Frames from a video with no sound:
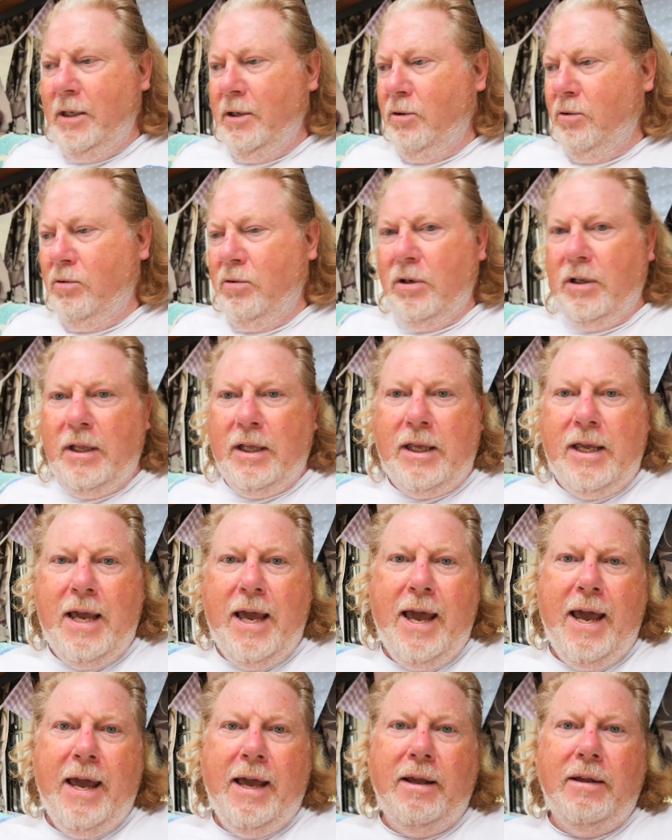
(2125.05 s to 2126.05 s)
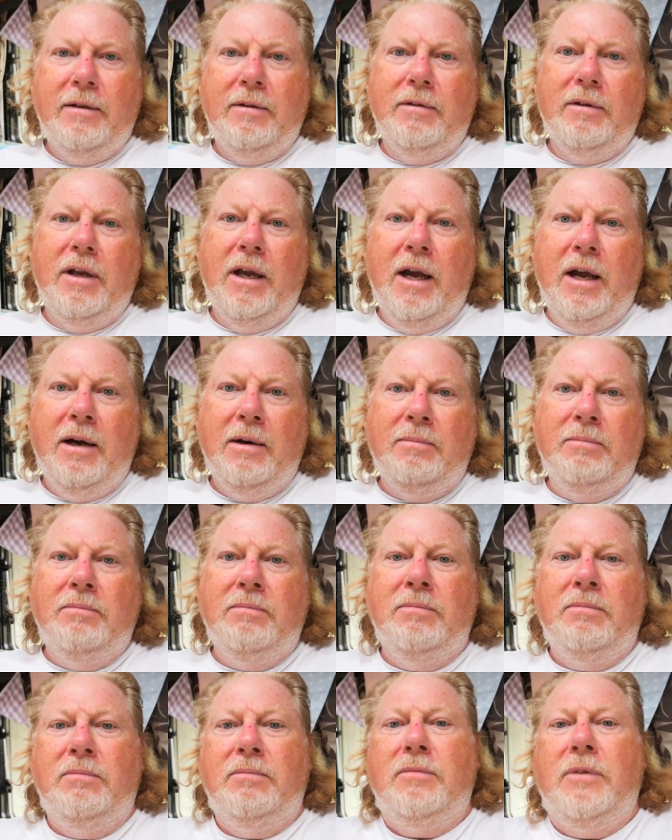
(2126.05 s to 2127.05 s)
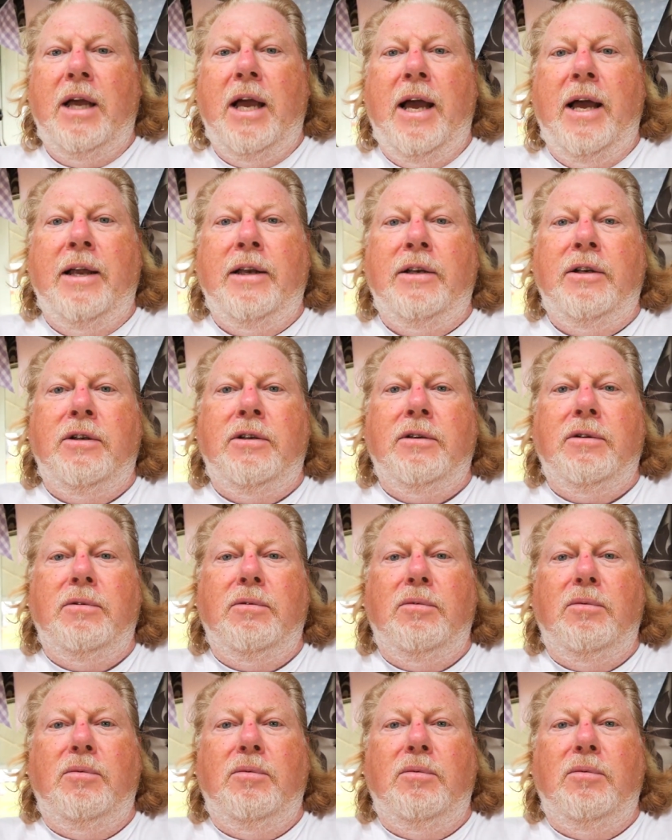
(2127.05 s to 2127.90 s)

all of the kit, um, and